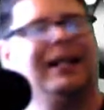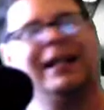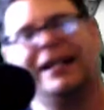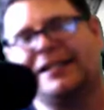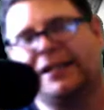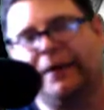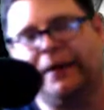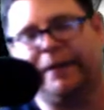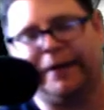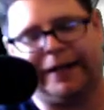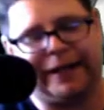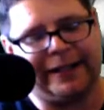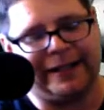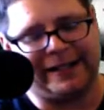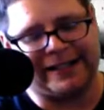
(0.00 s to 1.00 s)
So anyway,
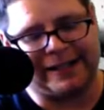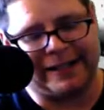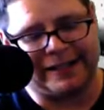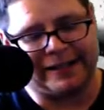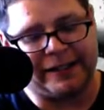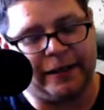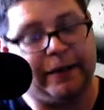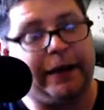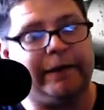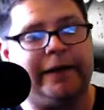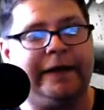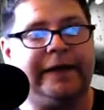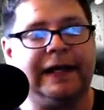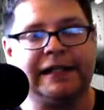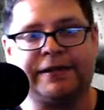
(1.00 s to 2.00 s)
yeah, that's that. So anyway,
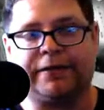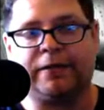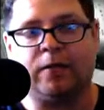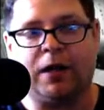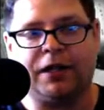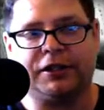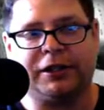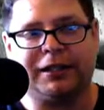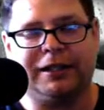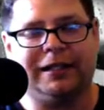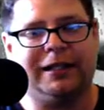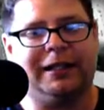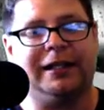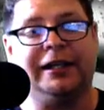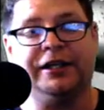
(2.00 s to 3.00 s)
thanks for watching.
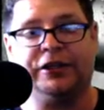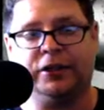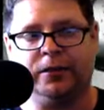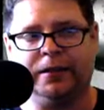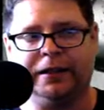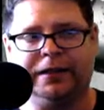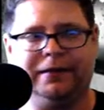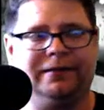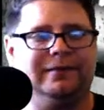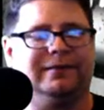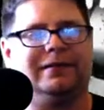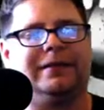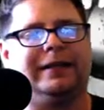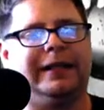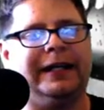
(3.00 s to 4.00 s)
Enjoy.
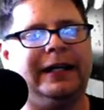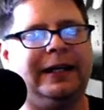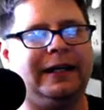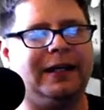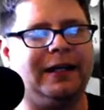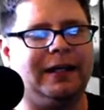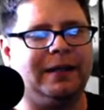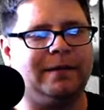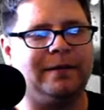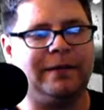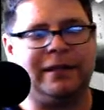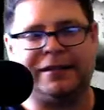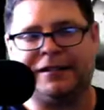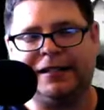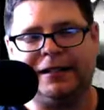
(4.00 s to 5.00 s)
And
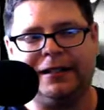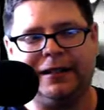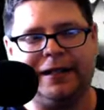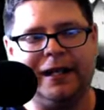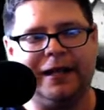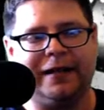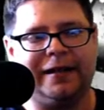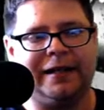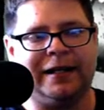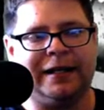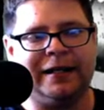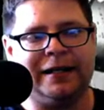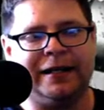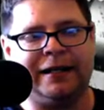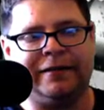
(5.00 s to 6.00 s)
I'll see you again.
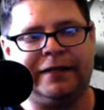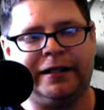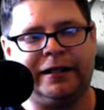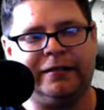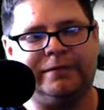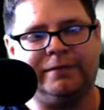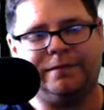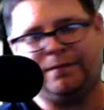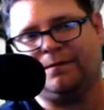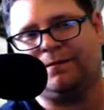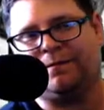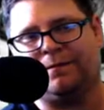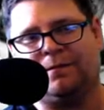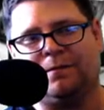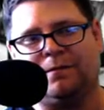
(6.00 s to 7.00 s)
And,
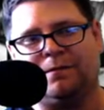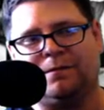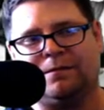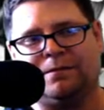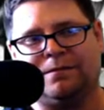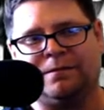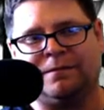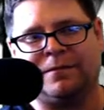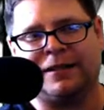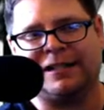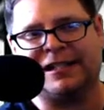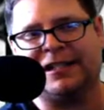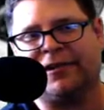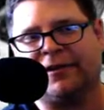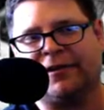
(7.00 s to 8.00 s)

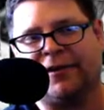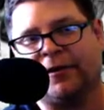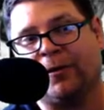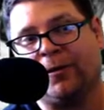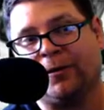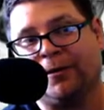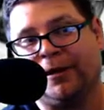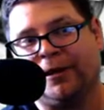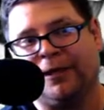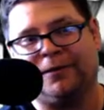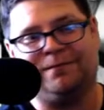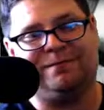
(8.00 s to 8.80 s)
listen to Underground Horror Radio.